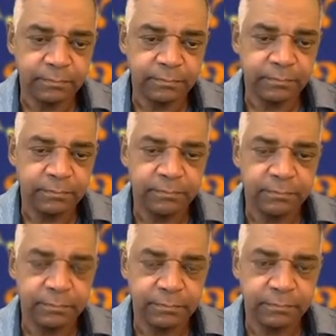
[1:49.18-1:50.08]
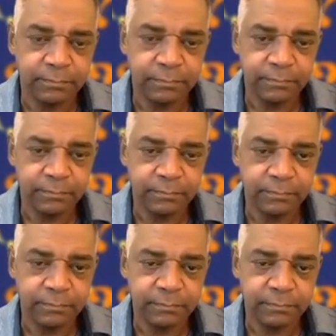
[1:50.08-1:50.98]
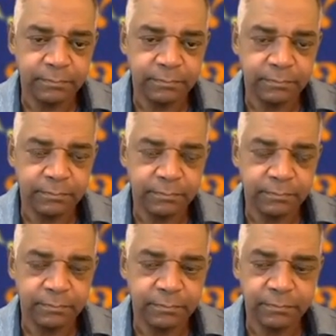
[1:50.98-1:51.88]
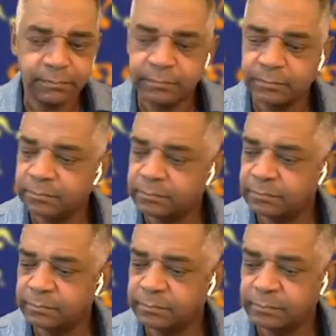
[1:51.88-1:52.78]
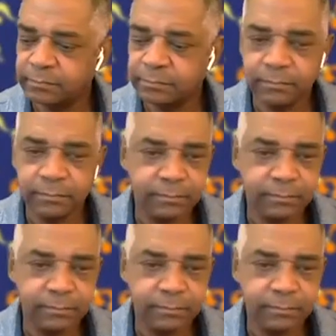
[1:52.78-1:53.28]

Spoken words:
No words are spoken by the person on screen.